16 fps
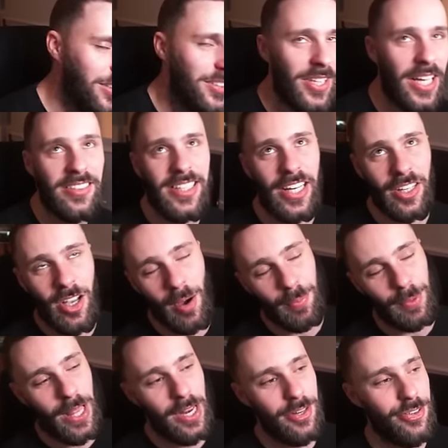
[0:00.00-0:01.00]
He says get a
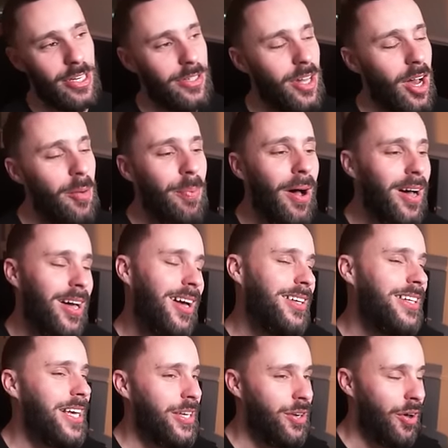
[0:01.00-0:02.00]
couple energy. No, but uh,
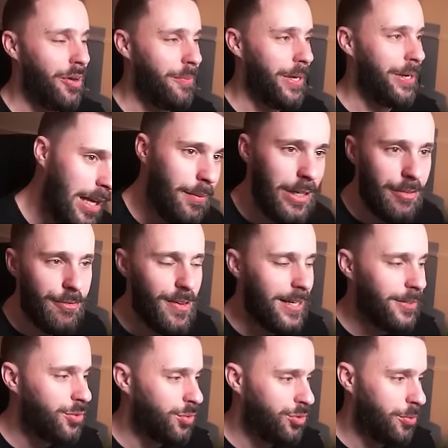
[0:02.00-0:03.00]
yeah, you know what I mean. How many
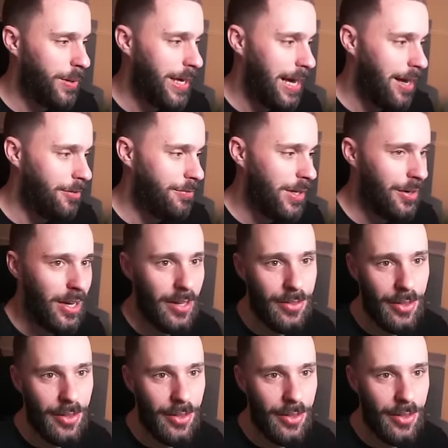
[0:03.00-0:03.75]
vessel do we have now that I